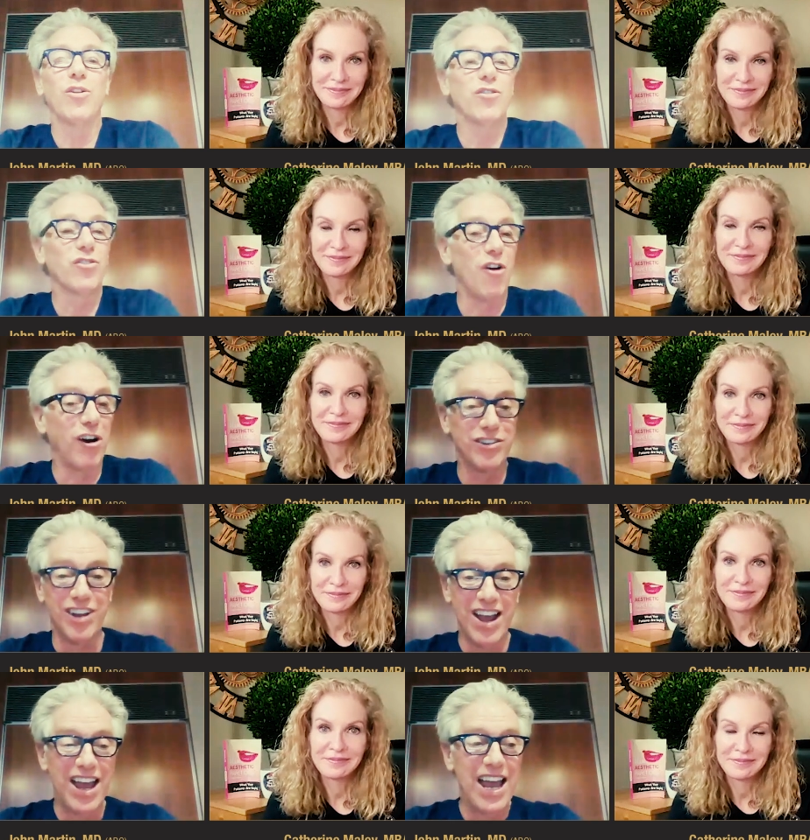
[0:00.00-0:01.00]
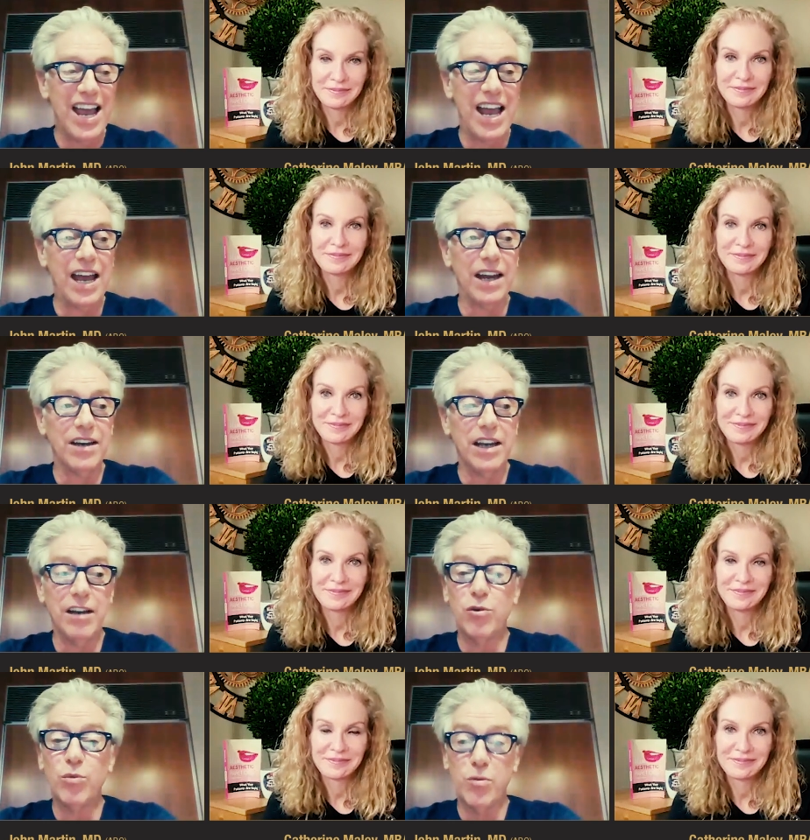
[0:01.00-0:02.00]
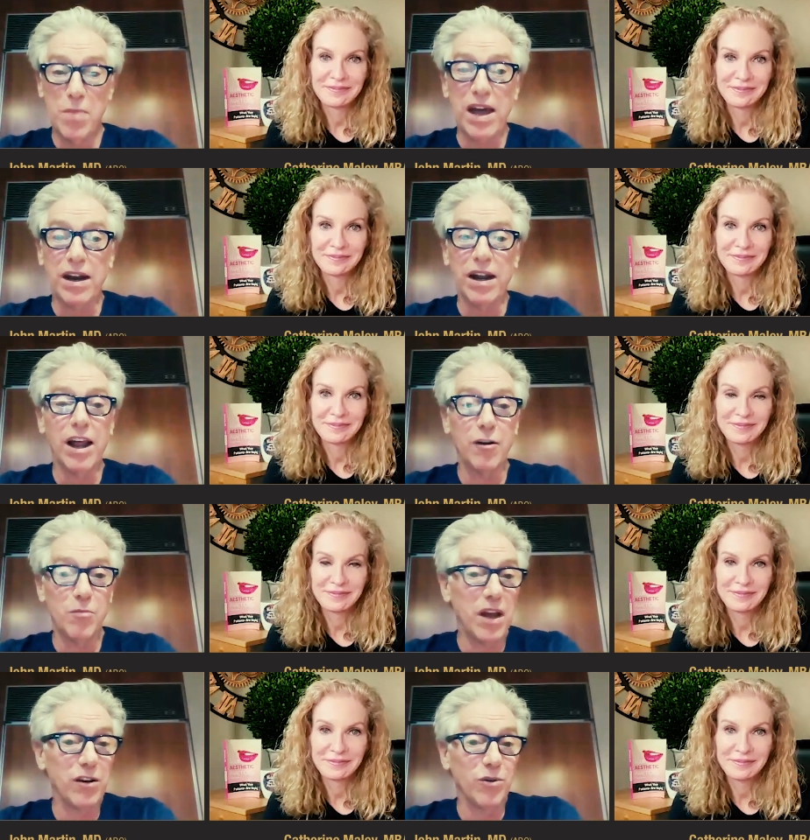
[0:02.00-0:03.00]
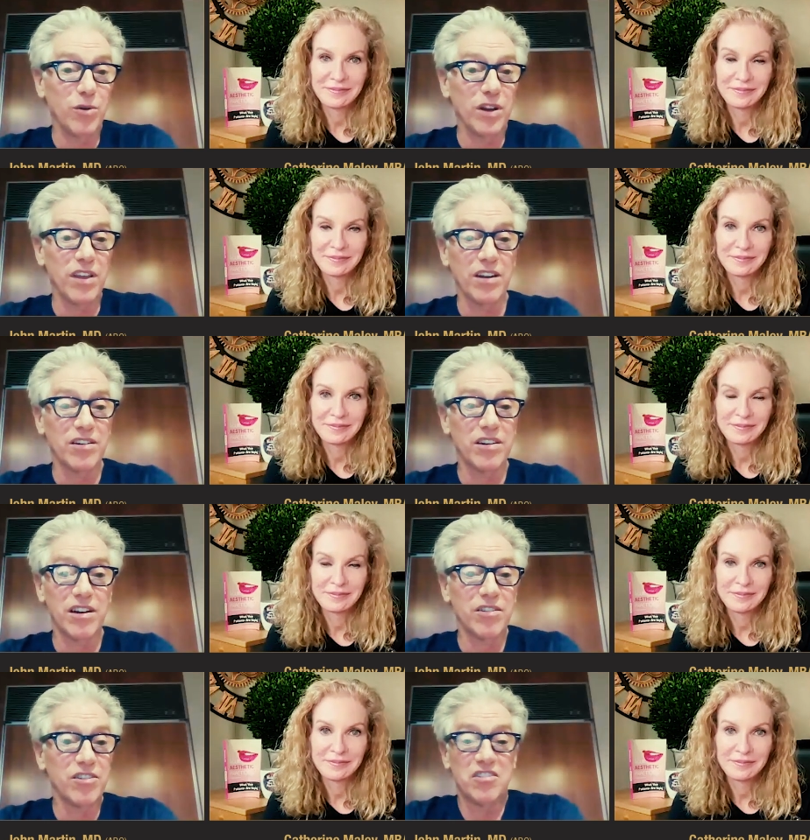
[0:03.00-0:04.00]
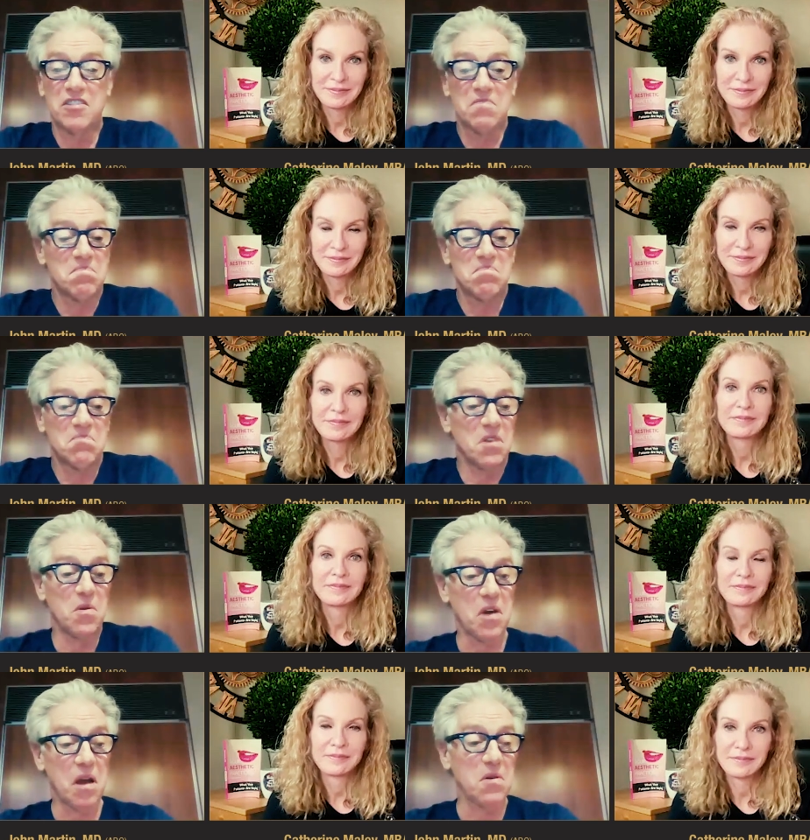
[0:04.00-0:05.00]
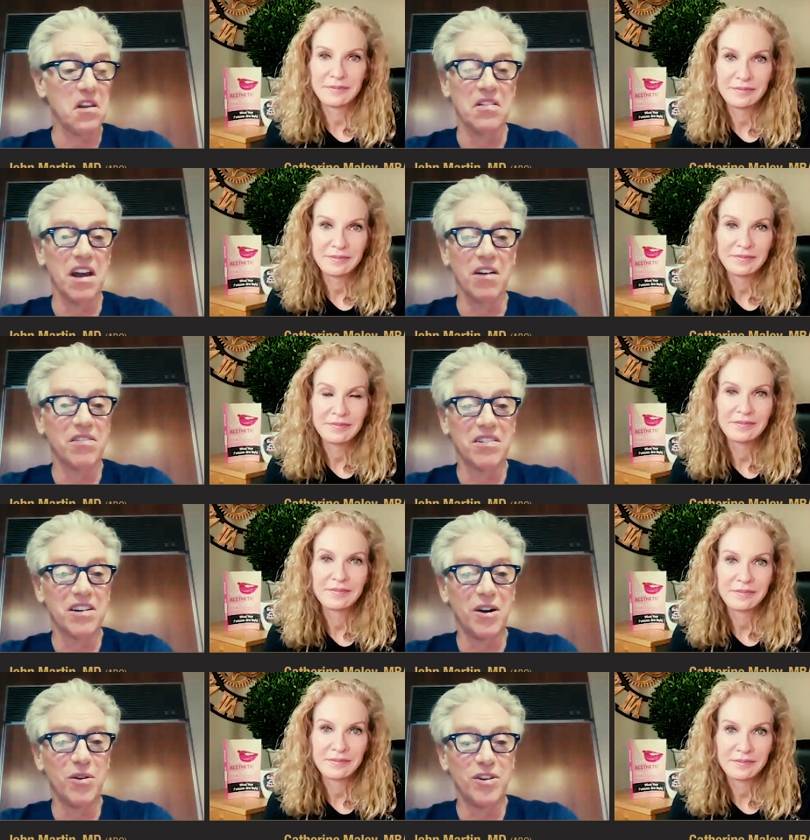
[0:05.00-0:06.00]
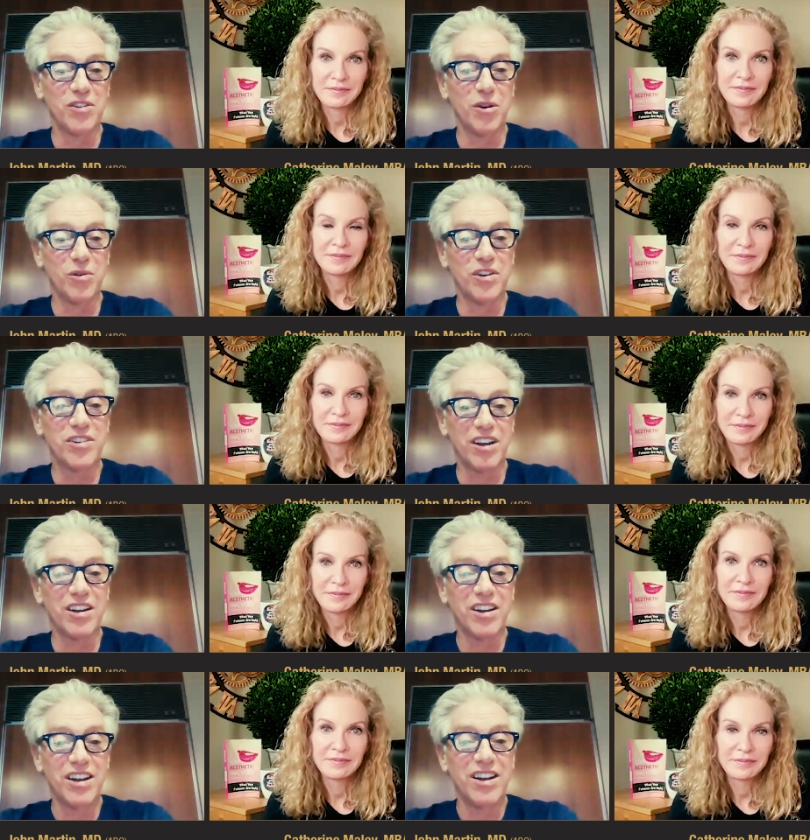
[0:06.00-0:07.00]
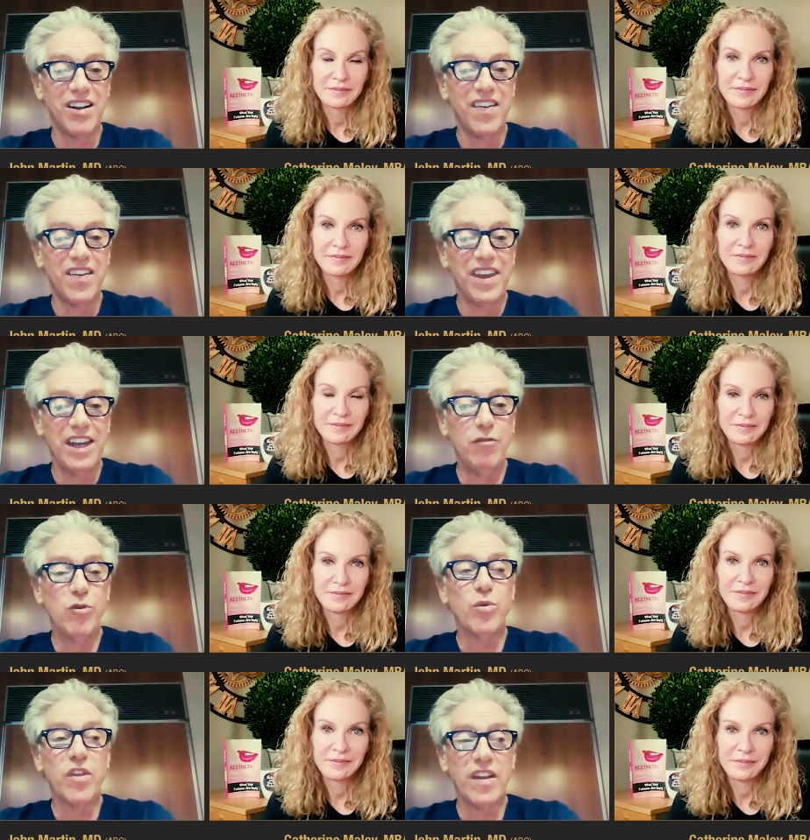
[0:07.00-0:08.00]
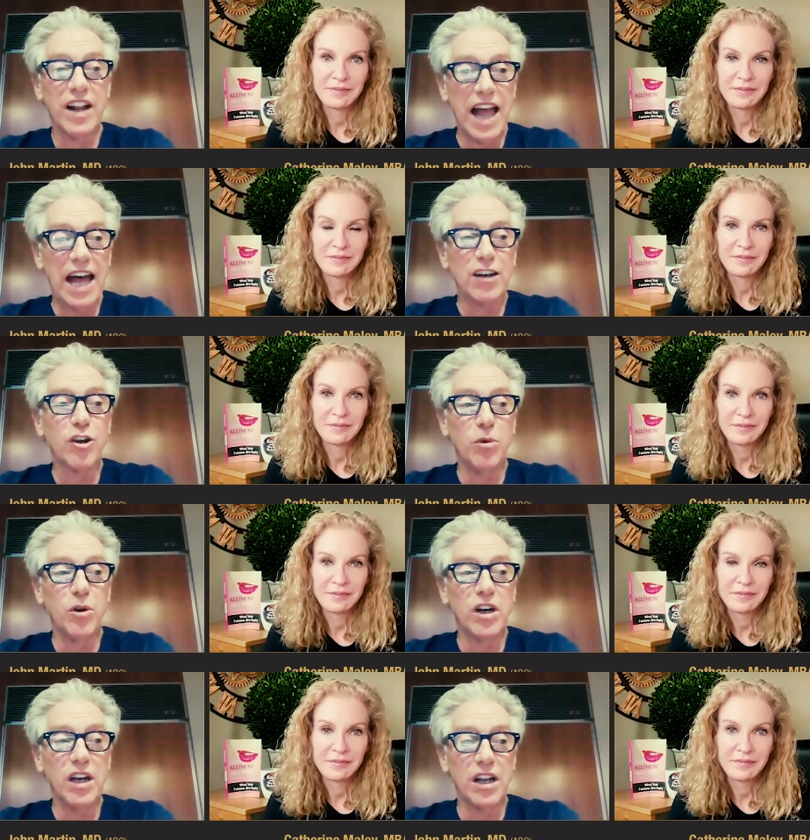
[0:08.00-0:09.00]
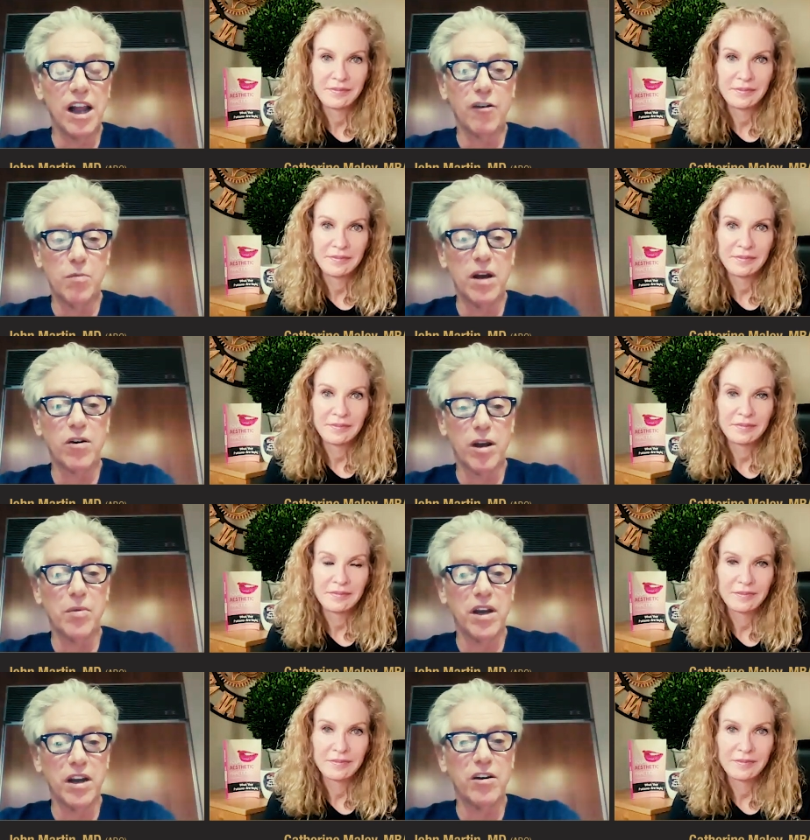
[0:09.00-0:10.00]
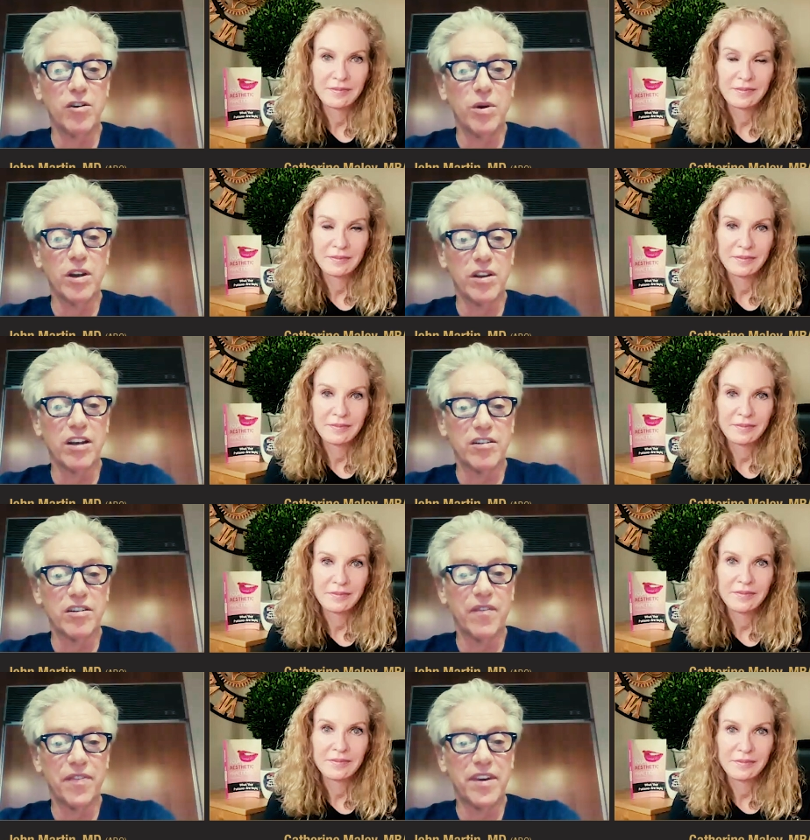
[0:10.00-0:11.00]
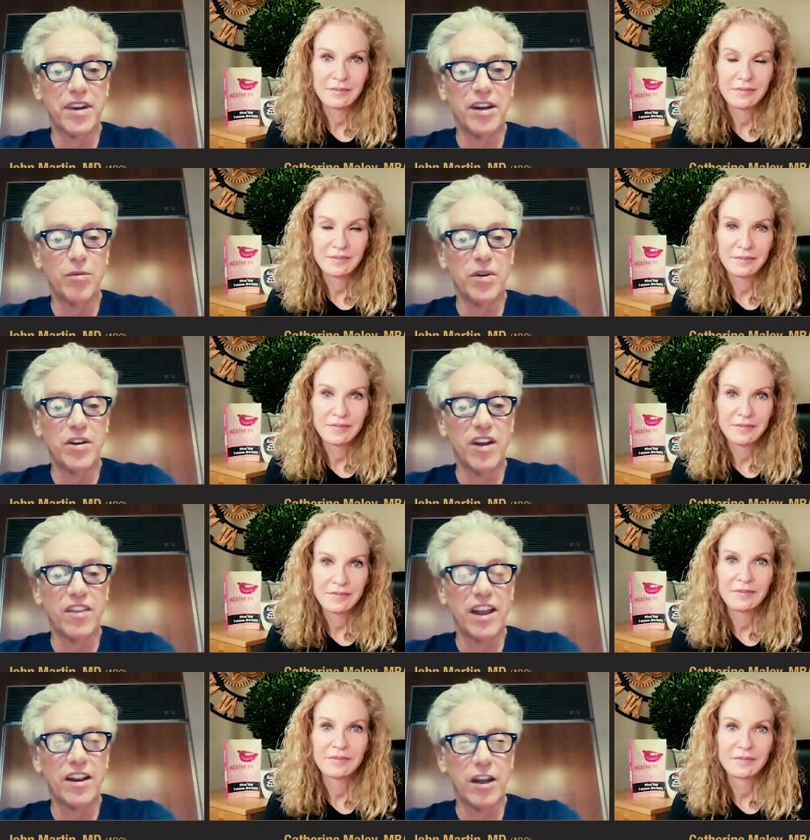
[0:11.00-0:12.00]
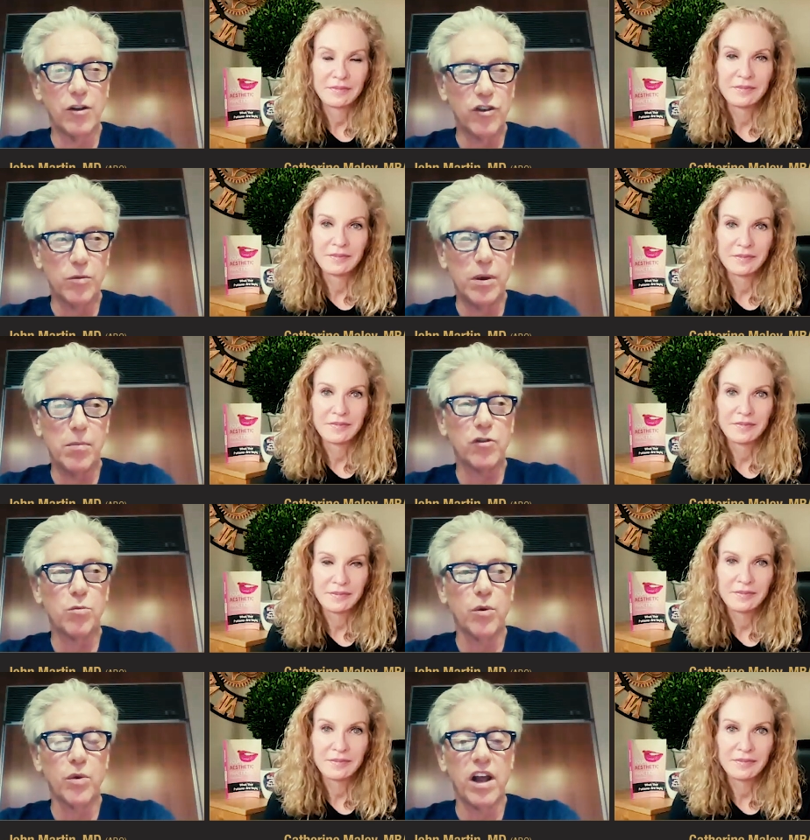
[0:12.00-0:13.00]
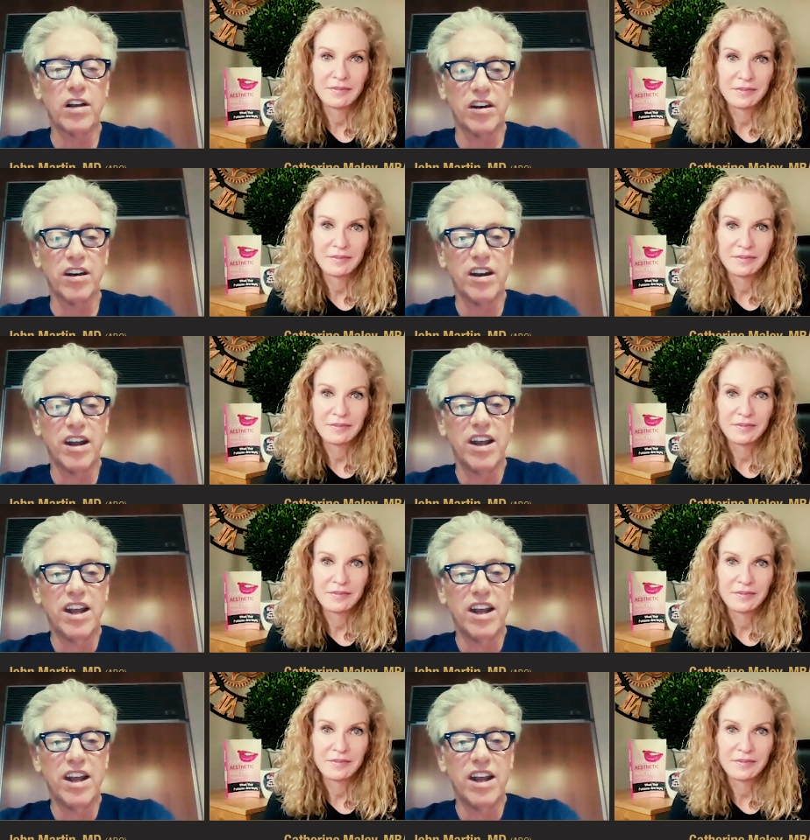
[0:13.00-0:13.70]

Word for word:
Speaker 1: you their scars. And even with men, a lot of men are doing things, and they're okay with it now, you know. So it's, even within the Latin community, a lot of men are coming in and doing things, you know, because I think they used to be much more reluctant.